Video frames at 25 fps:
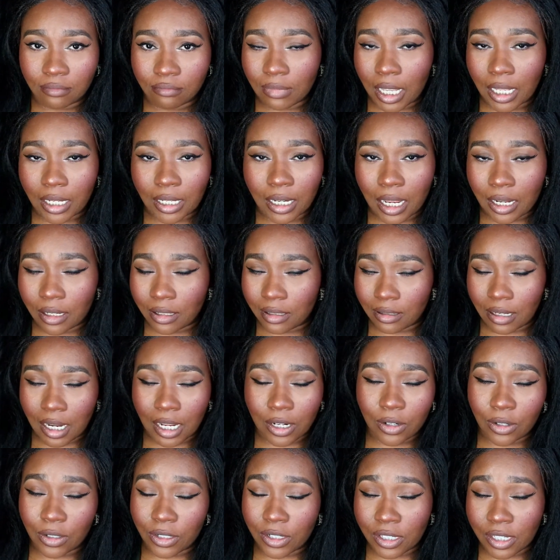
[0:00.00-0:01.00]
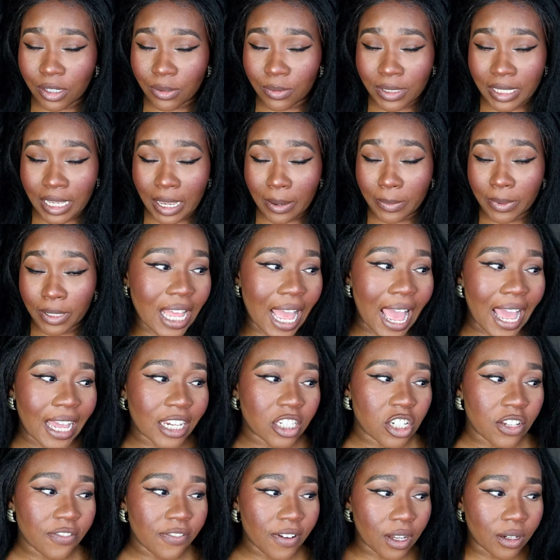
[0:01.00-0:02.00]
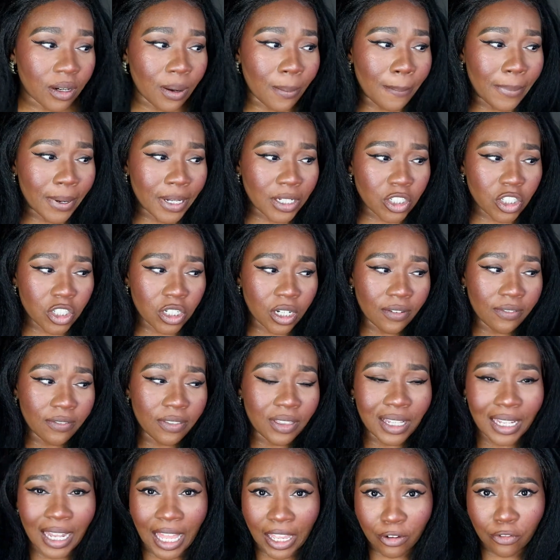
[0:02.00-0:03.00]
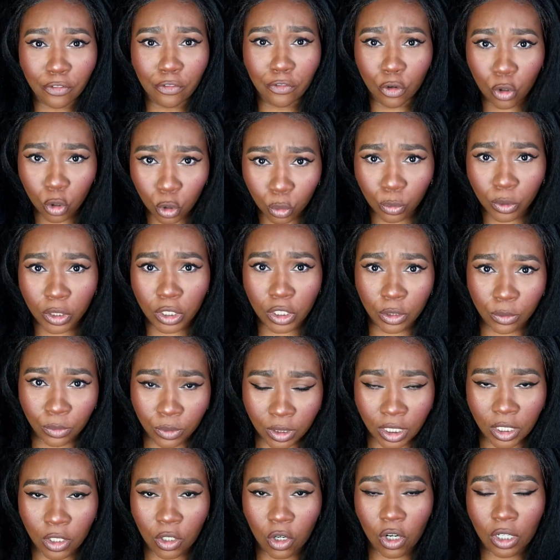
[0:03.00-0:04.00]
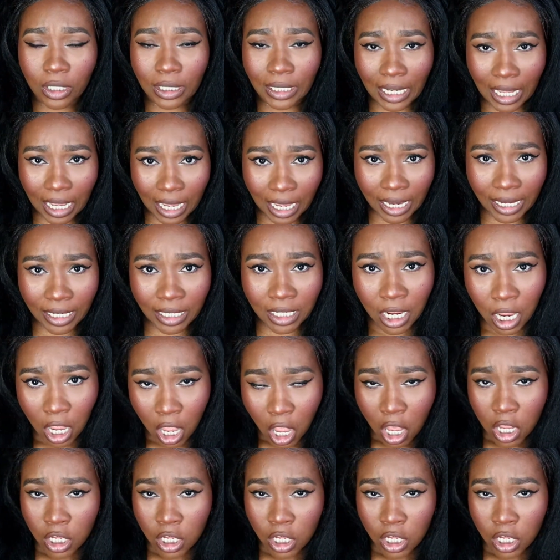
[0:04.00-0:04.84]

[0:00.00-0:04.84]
I don't understand what's happening. I actually found a bunch of the like full reunion online,